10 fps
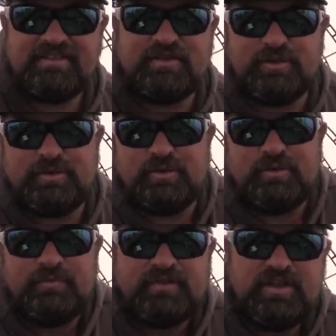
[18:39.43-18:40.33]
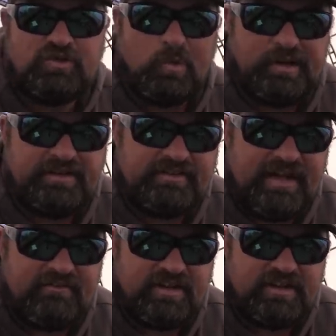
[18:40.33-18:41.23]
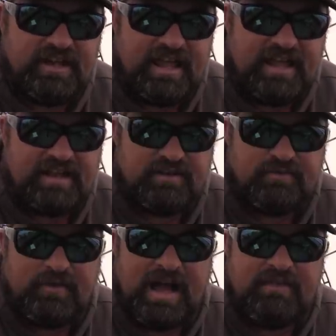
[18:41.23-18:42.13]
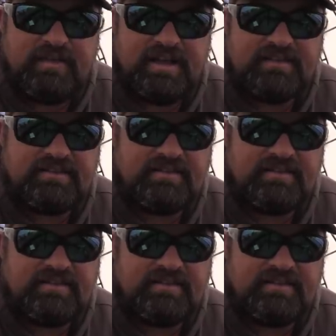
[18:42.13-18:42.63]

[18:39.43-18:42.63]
to twenty-seven and five eighths.